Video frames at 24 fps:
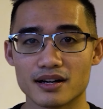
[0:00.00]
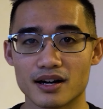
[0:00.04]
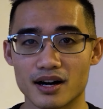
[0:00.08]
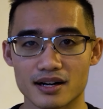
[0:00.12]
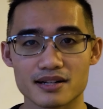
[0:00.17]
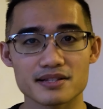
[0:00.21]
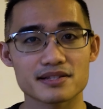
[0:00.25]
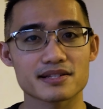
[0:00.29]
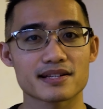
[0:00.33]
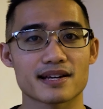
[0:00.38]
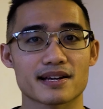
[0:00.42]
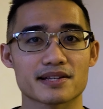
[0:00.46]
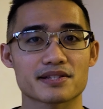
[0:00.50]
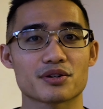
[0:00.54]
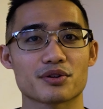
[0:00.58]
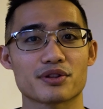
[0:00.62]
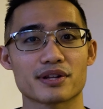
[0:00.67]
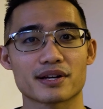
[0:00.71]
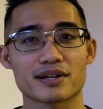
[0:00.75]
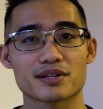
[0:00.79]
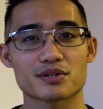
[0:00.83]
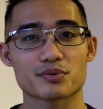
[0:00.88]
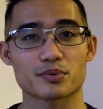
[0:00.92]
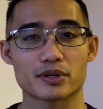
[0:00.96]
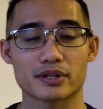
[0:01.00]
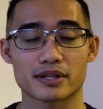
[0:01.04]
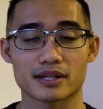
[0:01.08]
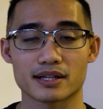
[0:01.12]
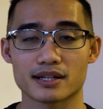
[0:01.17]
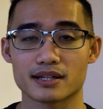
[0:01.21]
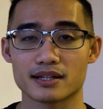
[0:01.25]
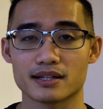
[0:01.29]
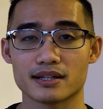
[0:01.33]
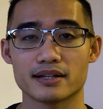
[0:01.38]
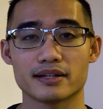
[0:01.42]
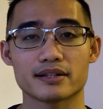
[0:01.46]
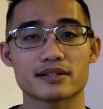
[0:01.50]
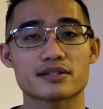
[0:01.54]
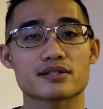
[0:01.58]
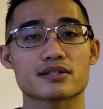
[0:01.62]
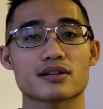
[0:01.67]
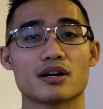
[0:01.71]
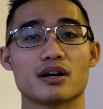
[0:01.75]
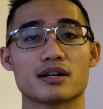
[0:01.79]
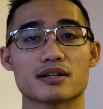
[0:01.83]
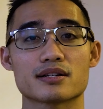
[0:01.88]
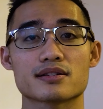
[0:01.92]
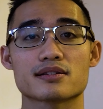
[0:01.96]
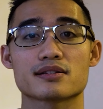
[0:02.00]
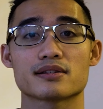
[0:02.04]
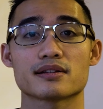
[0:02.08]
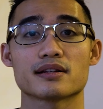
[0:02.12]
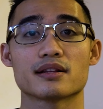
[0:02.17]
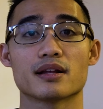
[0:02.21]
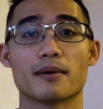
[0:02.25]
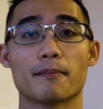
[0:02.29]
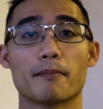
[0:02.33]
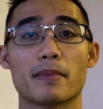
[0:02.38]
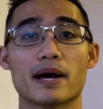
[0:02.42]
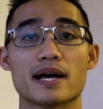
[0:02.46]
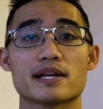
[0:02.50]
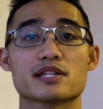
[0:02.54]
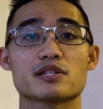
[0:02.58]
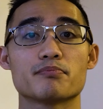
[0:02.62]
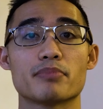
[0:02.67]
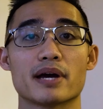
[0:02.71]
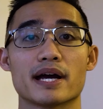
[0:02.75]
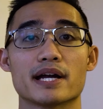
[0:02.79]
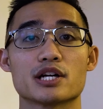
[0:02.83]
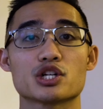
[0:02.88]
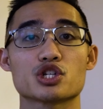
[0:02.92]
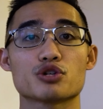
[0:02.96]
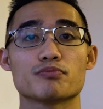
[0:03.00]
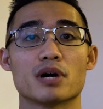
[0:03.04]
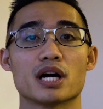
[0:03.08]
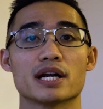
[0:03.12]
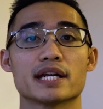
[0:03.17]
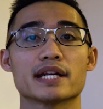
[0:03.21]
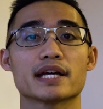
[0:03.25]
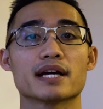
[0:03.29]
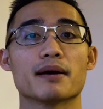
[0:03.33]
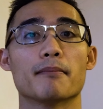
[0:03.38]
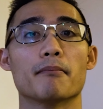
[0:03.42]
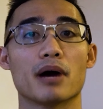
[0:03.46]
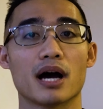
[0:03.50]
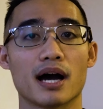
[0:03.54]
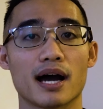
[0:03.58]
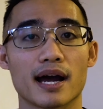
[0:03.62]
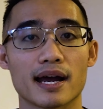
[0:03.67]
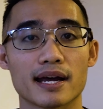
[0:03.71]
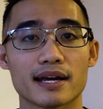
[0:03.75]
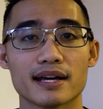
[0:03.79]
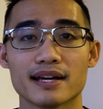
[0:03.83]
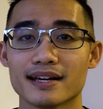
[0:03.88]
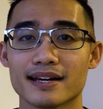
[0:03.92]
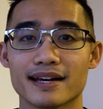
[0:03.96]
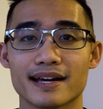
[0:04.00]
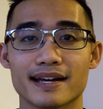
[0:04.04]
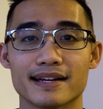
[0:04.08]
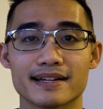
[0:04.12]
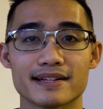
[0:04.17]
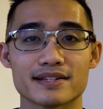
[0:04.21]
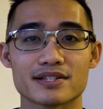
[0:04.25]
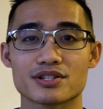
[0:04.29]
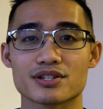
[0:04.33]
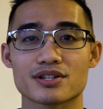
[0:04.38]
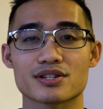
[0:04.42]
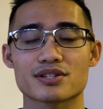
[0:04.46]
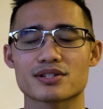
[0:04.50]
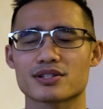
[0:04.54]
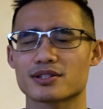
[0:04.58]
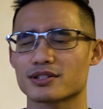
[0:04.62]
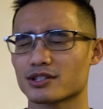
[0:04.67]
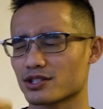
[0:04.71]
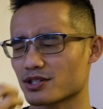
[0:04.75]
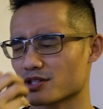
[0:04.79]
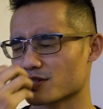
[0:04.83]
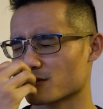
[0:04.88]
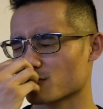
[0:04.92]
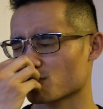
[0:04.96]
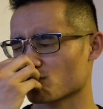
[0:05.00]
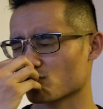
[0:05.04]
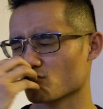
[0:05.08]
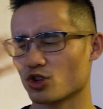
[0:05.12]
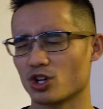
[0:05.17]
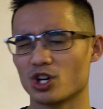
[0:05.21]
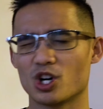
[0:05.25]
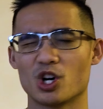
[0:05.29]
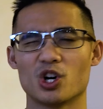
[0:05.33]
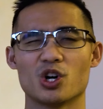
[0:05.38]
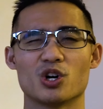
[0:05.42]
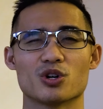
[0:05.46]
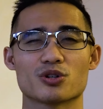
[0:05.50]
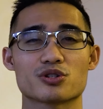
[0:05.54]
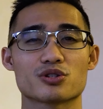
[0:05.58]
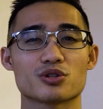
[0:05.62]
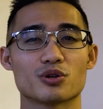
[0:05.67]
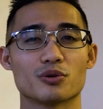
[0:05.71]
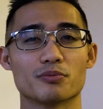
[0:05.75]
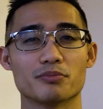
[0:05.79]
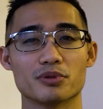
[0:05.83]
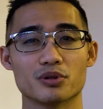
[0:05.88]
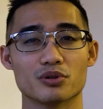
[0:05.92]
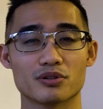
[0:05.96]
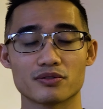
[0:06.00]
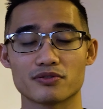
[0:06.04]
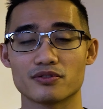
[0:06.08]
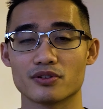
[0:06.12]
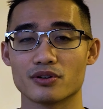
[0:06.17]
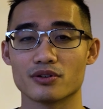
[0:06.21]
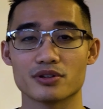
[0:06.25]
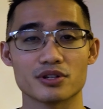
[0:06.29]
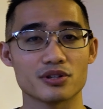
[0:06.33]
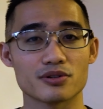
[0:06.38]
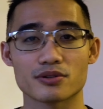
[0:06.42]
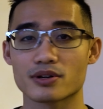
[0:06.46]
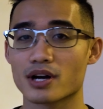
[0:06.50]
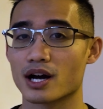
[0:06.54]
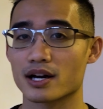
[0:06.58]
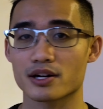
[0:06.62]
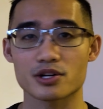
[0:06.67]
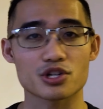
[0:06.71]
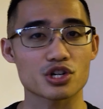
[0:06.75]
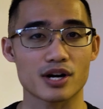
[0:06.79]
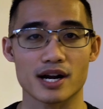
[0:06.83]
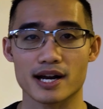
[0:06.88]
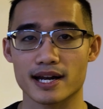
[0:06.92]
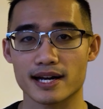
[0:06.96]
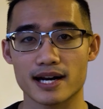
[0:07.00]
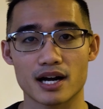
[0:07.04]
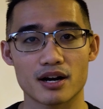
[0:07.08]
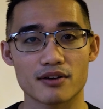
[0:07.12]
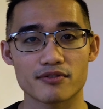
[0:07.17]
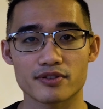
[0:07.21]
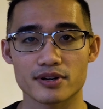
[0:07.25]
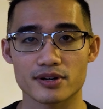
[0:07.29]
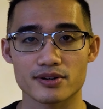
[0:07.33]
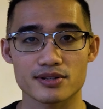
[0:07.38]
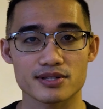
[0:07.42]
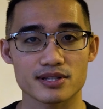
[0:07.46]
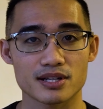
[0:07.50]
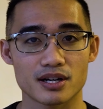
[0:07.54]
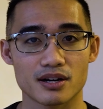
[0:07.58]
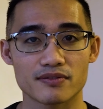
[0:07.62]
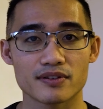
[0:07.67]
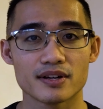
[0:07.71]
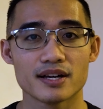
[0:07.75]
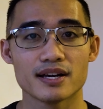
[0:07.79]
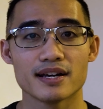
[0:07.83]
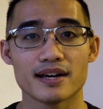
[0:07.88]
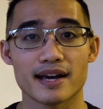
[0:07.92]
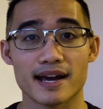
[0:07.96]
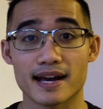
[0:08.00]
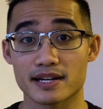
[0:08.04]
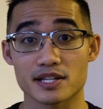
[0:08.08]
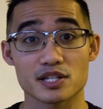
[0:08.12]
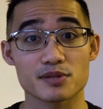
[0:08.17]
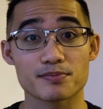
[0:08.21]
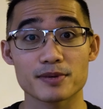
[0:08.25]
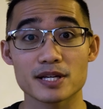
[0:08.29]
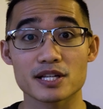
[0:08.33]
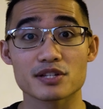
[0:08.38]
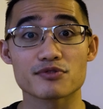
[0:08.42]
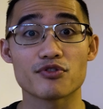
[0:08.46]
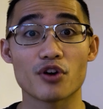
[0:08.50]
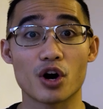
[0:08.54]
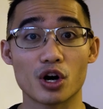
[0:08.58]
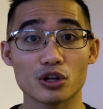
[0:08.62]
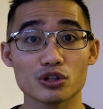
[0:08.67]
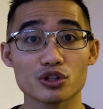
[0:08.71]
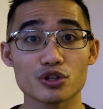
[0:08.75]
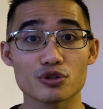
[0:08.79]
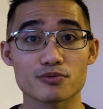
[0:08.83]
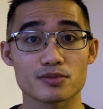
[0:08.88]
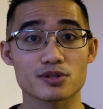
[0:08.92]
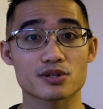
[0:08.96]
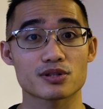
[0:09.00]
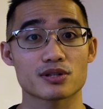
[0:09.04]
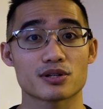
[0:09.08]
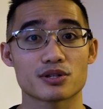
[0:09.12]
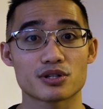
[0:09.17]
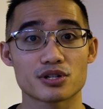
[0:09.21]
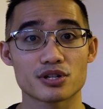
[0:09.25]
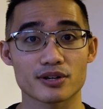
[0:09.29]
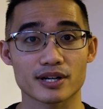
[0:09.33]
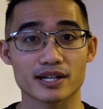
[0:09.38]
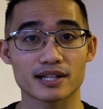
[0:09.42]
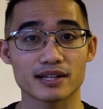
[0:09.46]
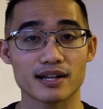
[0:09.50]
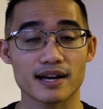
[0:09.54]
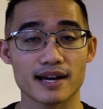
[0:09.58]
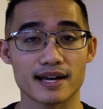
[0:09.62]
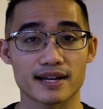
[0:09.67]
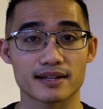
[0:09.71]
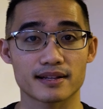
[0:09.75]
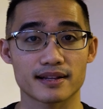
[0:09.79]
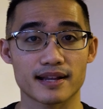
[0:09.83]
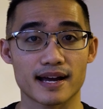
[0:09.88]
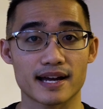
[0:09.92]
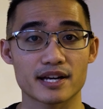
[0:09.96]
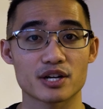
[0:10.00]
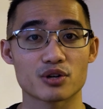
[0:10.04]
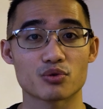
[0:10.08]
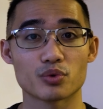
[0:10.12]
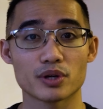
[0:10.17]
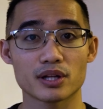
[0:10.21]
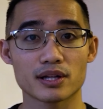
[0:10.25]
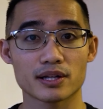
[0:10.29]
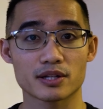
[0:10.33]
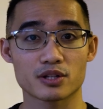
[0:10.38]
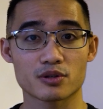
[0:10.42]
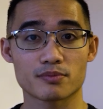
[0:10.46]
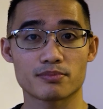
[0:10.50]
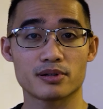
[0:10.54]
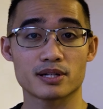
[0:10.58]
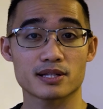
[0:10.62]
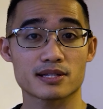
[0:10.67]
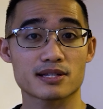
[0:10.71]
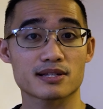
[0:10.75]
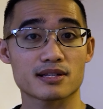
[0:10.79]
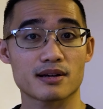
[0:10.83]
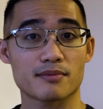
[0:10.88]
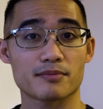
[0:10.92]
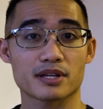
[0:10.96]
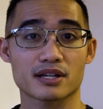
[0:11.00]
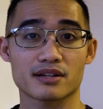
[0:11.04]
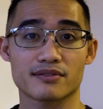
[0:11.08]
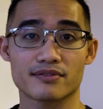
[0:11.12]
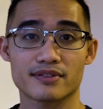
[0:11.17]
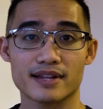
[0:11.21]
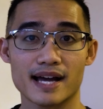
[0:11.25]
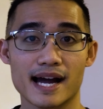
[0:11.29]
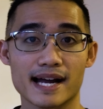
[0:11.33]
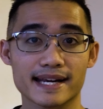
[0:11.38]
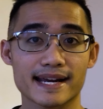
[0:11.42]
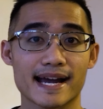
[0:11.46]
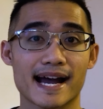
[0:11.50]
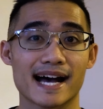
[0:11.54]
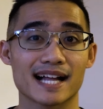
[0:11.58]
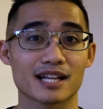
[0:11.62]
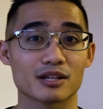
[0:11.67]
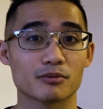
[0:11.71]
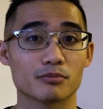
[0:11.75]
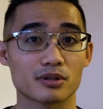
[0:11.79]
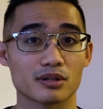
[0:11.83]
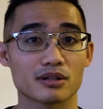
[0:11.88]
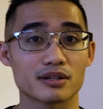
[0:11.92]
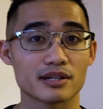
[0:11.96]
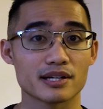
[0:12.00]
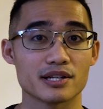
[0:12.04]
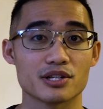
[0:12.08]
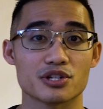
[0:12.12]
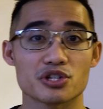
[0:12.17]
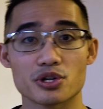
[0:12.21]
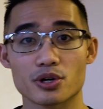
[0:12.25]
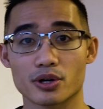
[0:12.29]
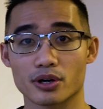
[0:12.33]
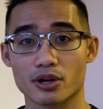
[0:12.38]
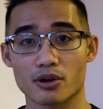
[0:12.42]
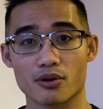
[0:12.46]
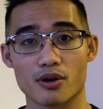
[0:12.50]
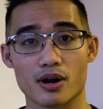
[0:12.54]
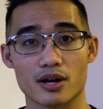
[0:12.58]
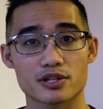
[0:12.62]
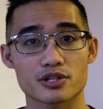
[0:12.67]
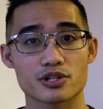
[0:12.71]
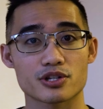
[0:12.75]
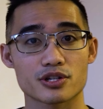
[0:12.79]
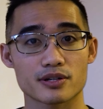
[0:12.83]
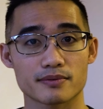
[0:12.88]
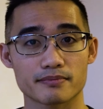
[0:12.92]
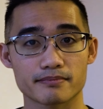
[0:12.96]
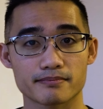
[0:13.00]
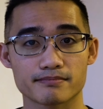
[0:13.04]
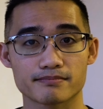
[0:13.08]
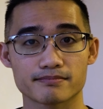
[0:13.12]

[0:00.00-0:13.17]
Honestly, I still think it's worth it. It's honestly the best bench money can buy, and it's just oh so beautiful. You gotta try it out for yourself. And it speaks volumes to your client that you're willing to put something of that caliber into your garage gym.